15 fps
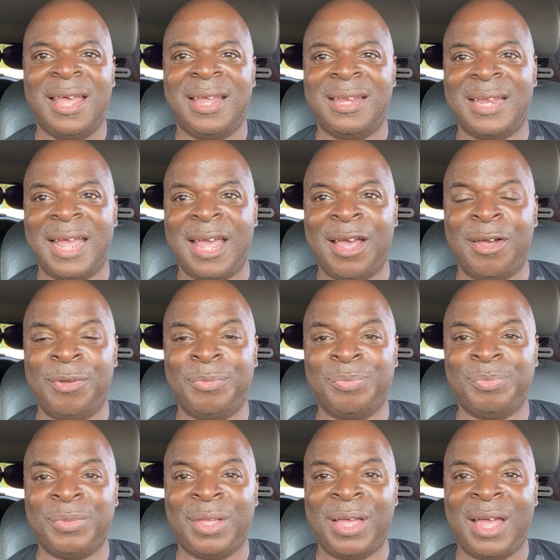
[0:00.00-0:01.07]
Now,
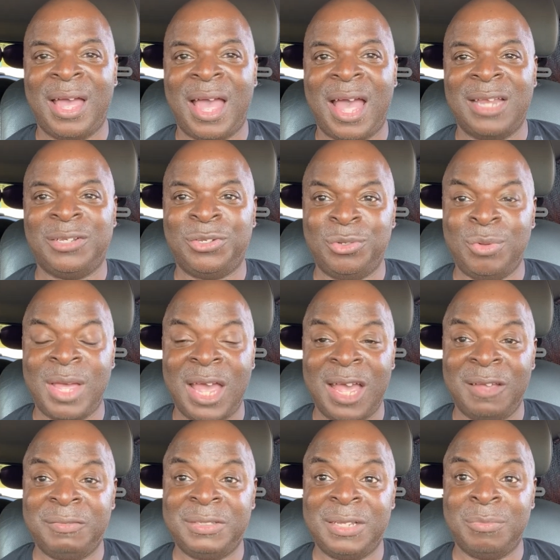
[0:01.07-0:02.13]
I do
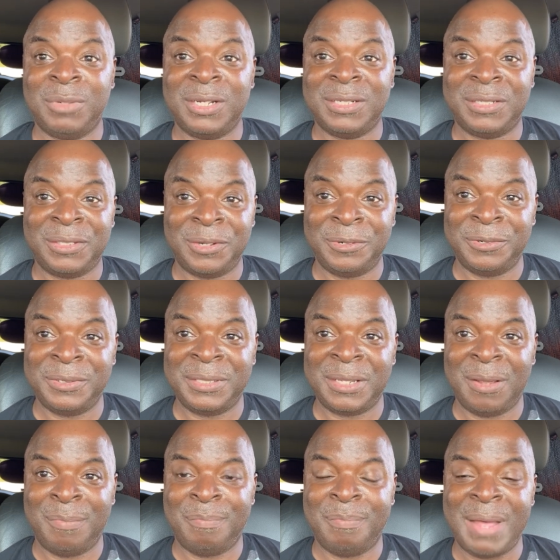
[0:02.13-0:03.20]
have some concerns
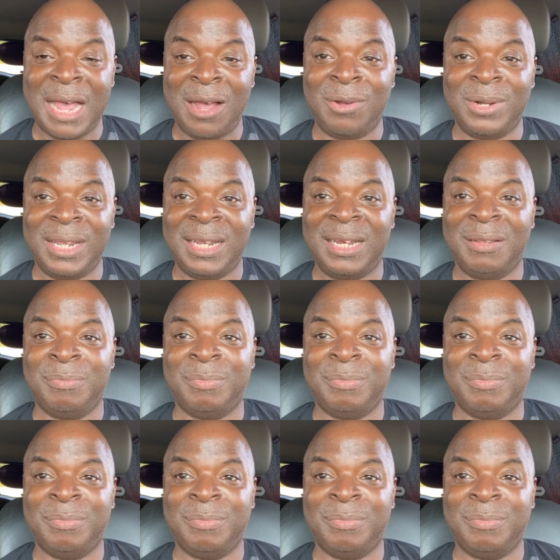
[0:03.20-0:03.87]
about it,